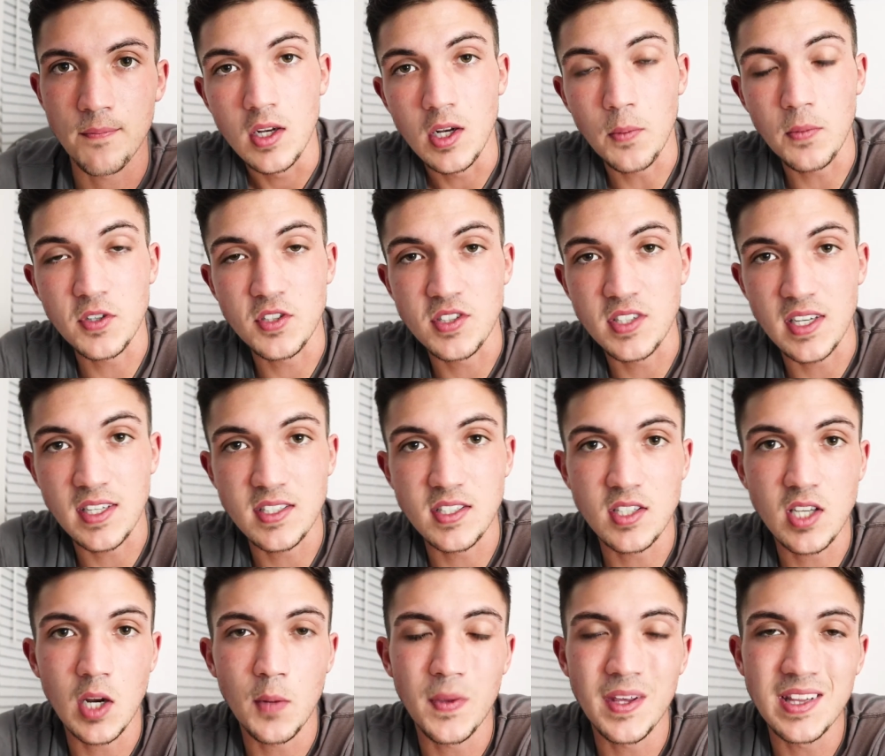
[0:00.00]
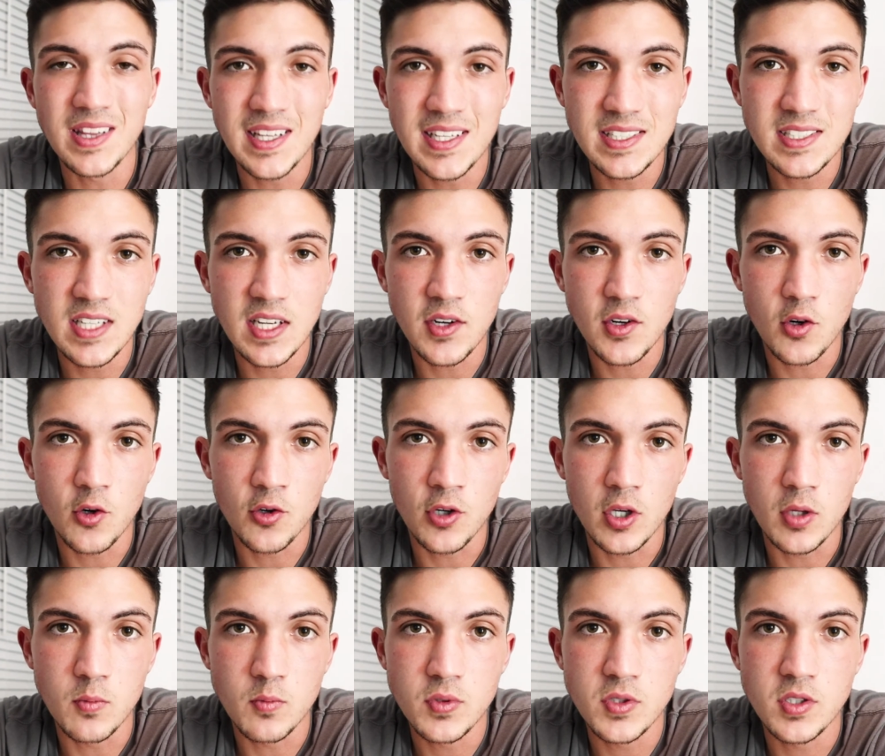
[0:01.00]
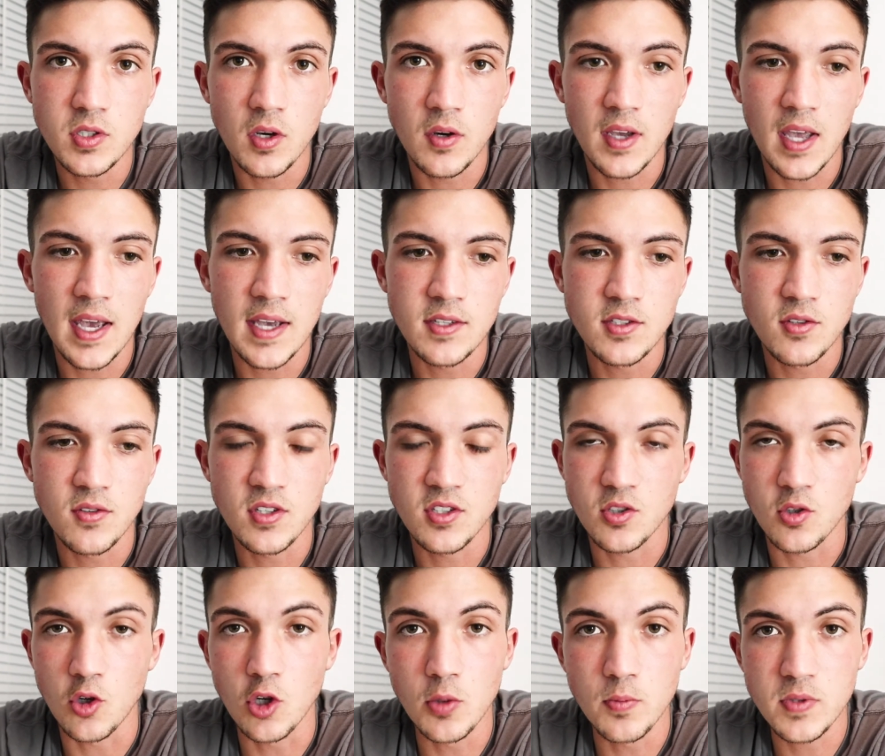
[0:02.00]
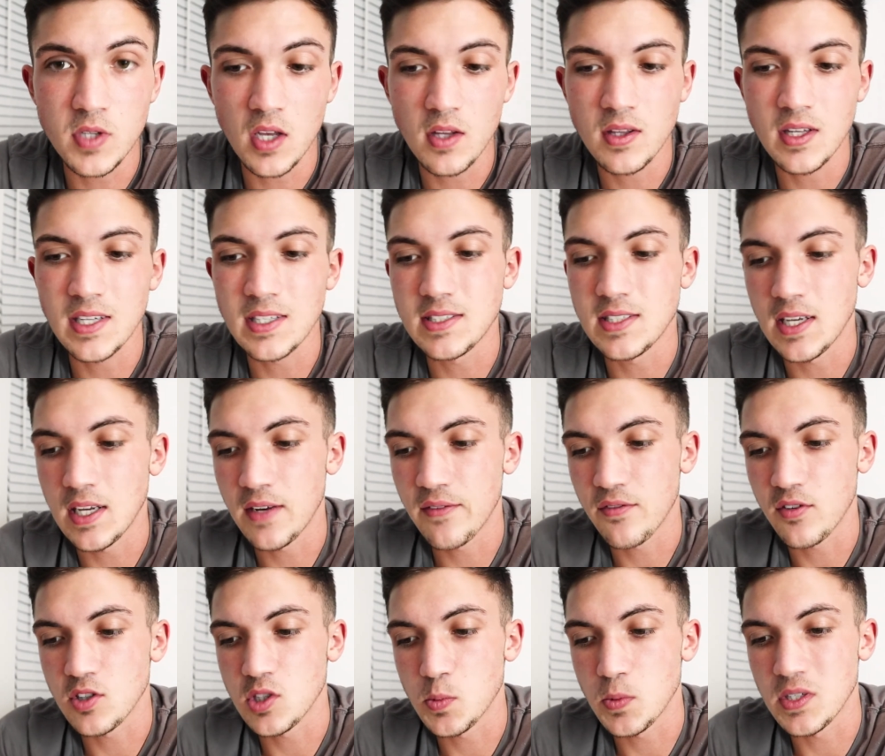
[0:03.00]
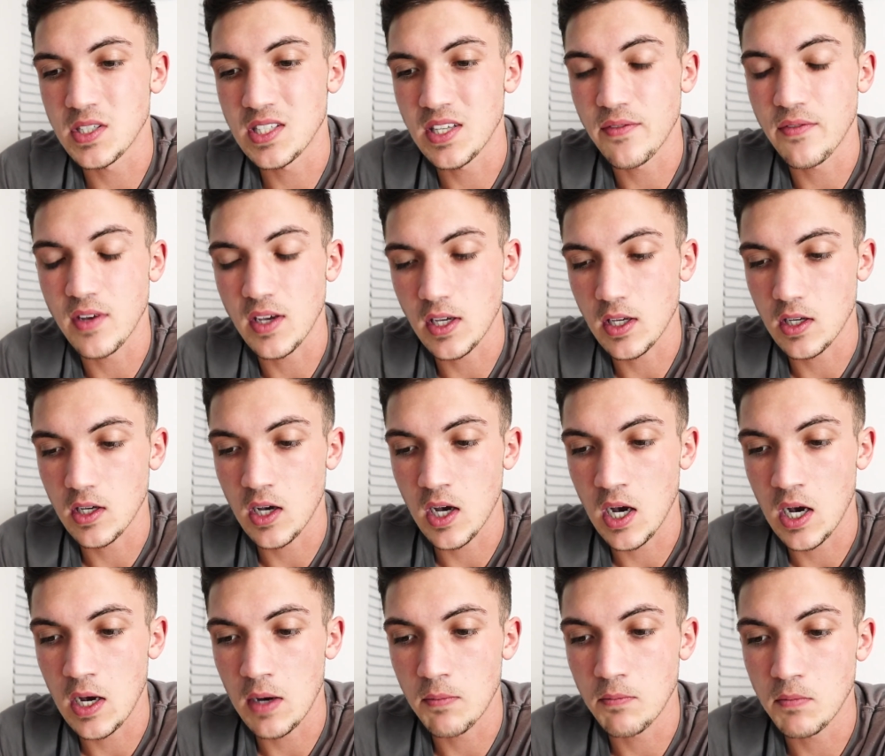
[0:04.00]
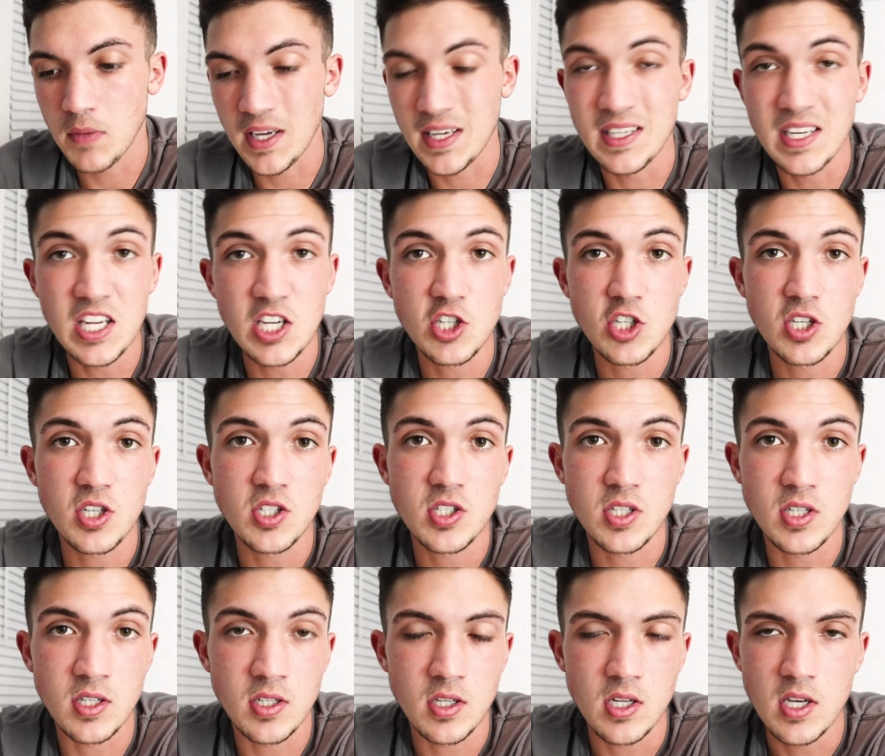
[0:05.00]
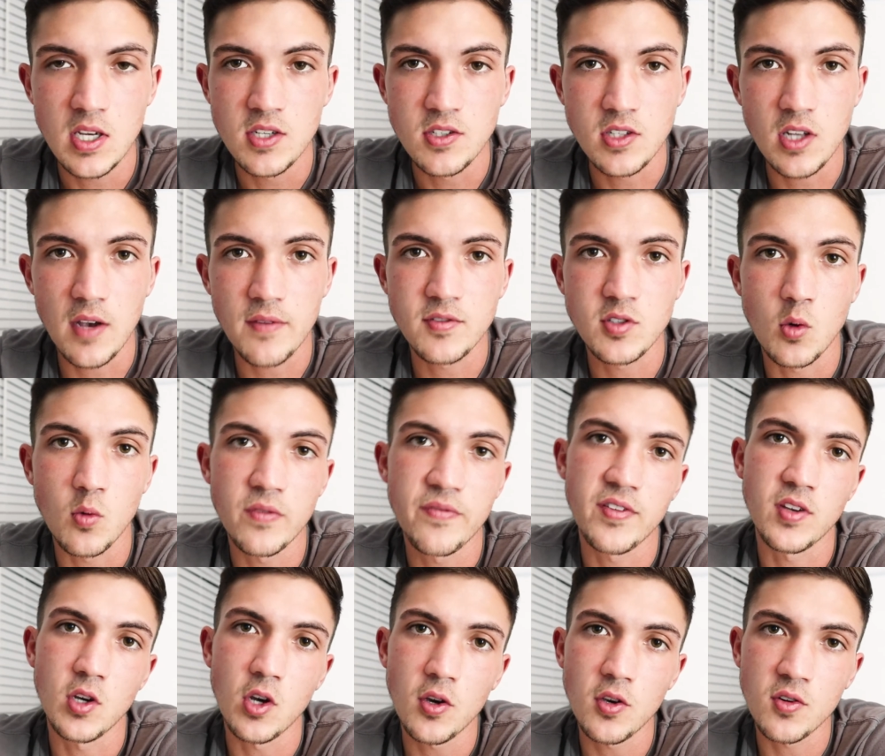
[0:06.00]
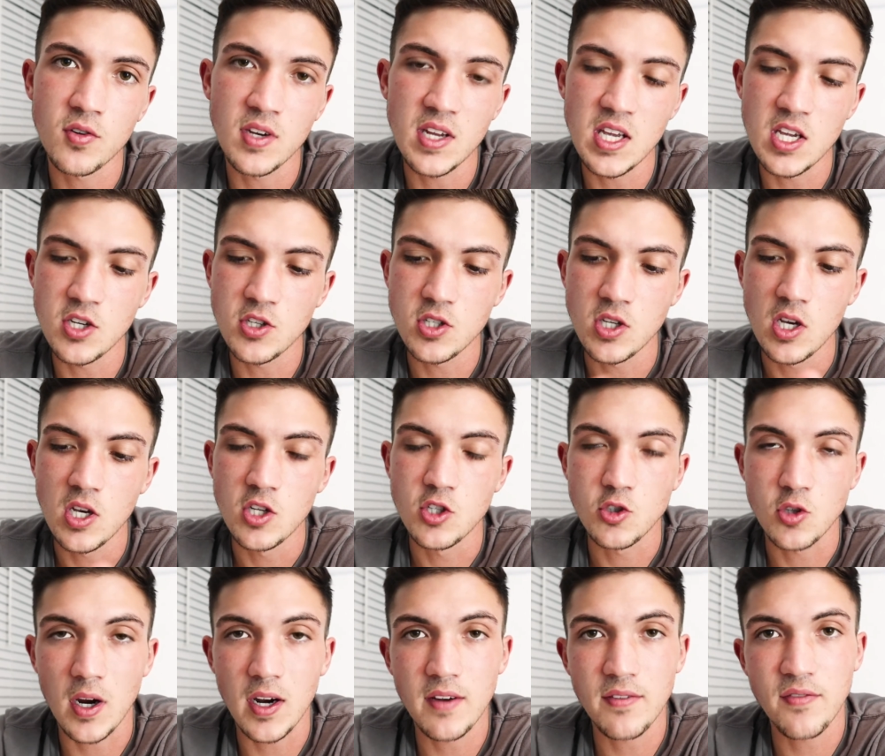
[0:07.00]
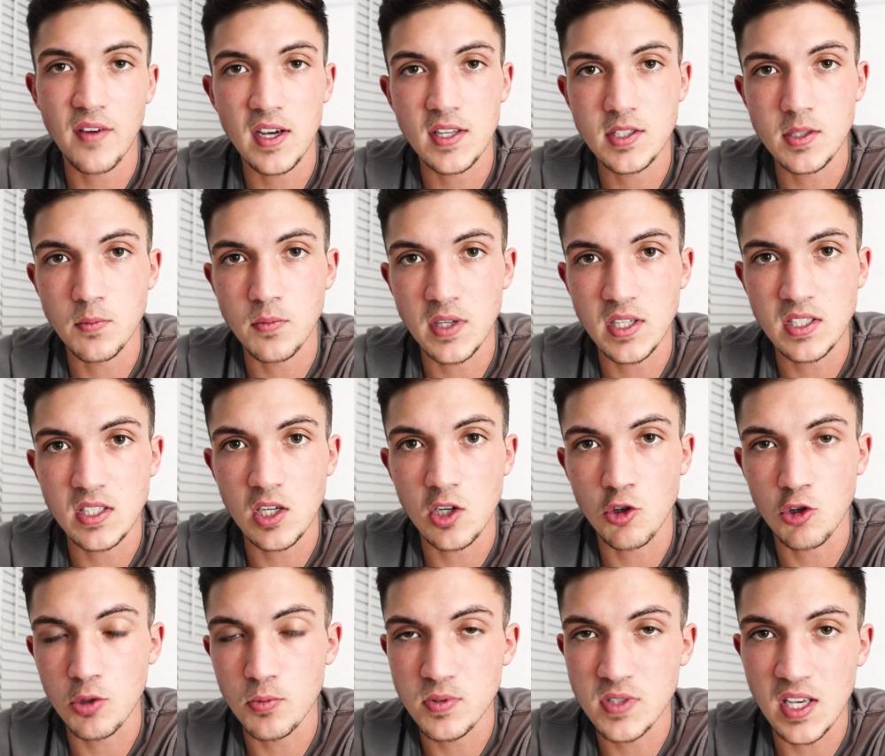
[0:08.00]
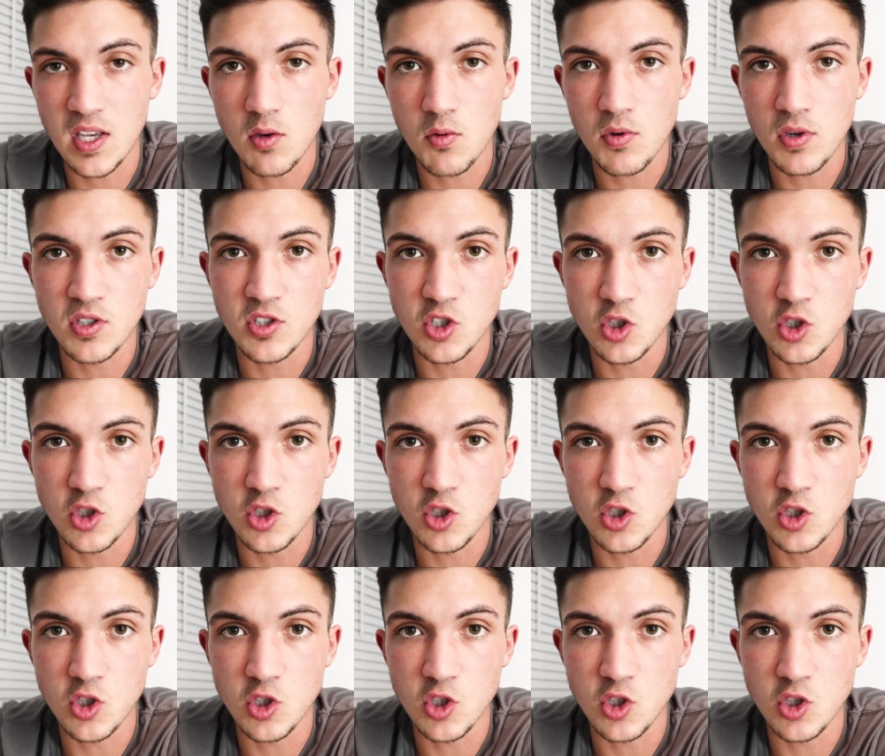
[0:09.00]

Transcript: Number 6 is going to be LinkedIn groups. Okay, so there's groups on LinkedIn for specific like niches and stuff. So if you know your niche, try to find some LinkedIn groups that you can